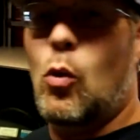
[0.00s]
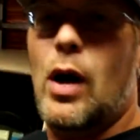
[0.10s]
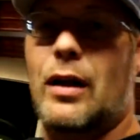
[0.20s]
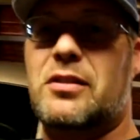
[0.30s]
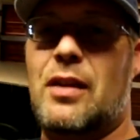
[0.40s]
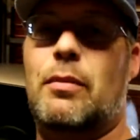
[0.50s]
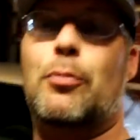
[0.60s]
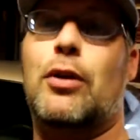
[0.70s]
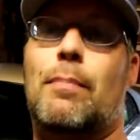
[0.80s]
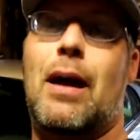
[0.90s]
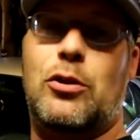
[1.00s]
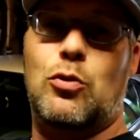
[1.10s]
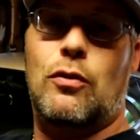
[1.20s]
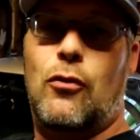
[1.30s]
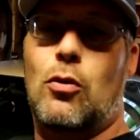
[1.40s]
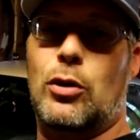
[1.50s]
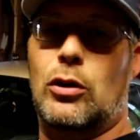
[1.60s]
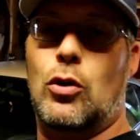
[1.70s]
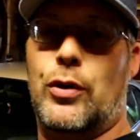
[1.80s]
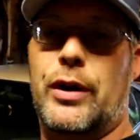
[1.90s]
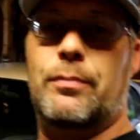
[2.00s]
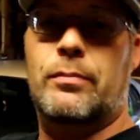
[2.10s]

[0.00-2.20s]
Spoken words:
while. It's time to bring her back to her former glory.